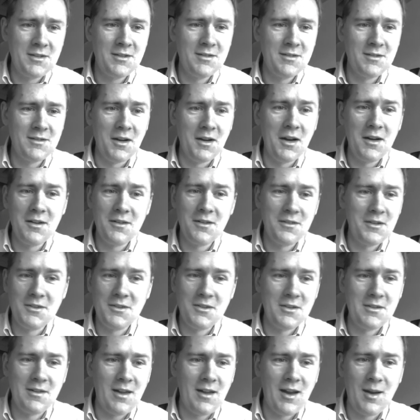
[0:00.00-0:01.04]
Yeah, that
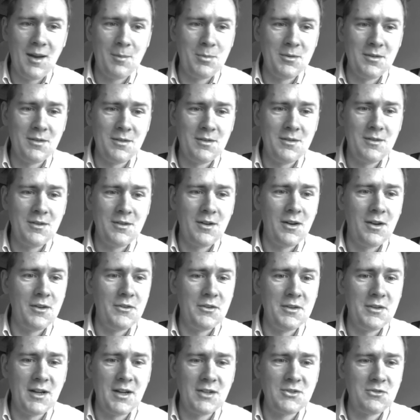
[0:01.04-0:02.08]
doesn't happen under
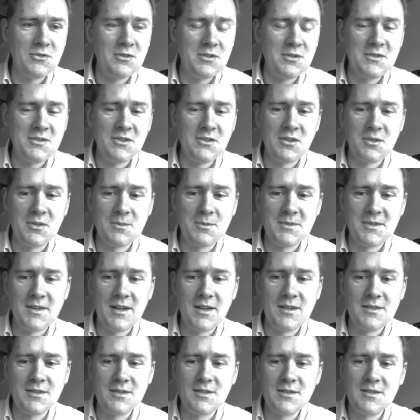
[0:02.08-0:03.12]
natural
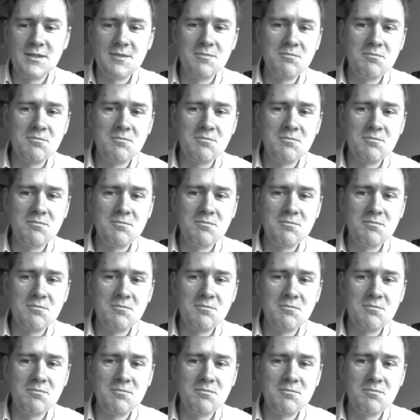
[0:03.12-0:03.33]
circumstances.